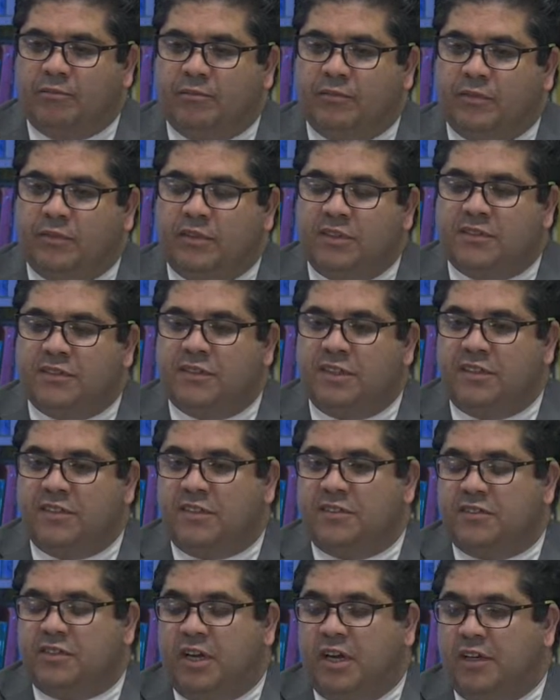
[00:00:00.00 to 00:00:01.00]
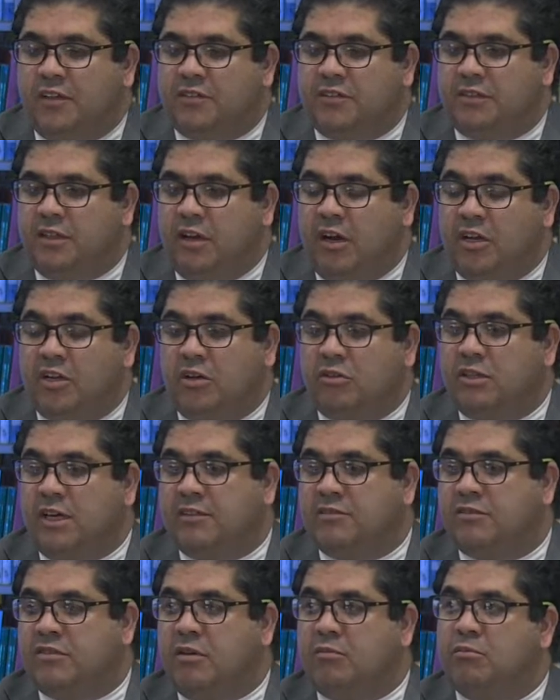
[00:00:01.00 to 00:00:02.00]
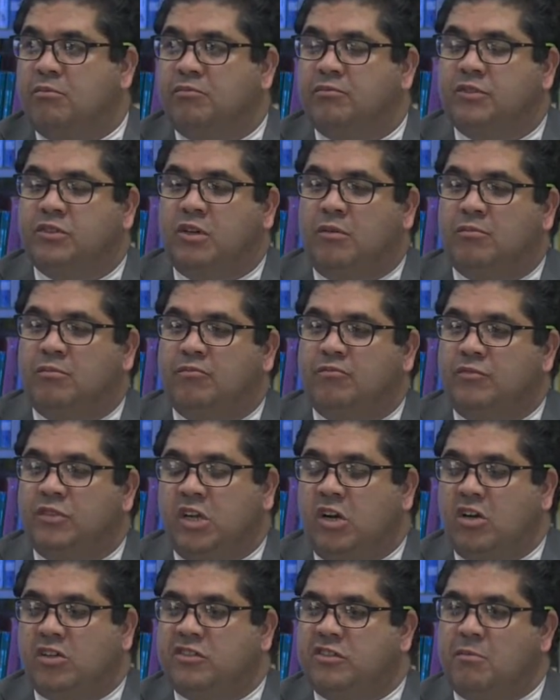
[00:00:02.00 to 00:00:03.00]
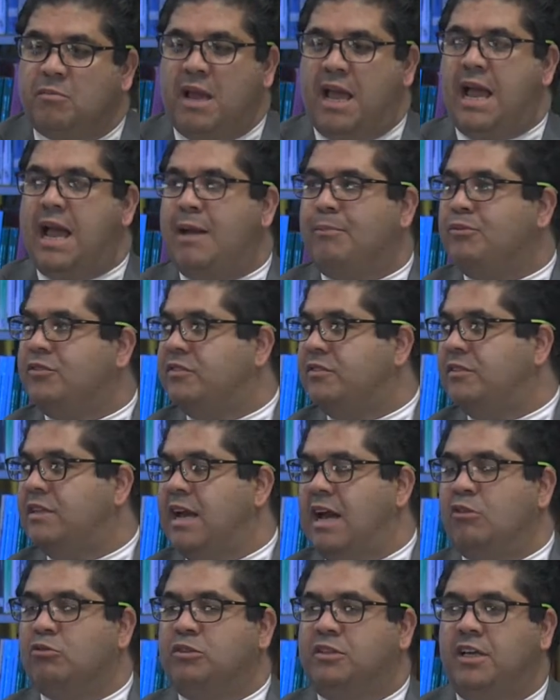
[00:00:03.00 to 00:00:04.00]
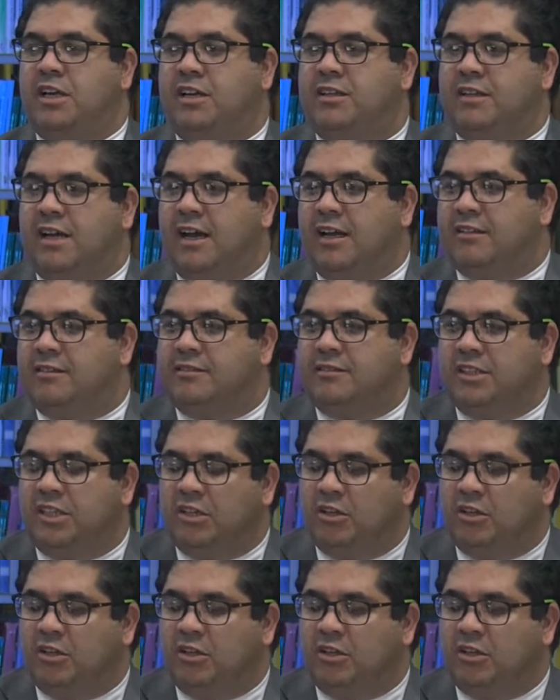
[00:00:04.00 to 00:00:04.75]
this citizen science. I know that there are some apps out there that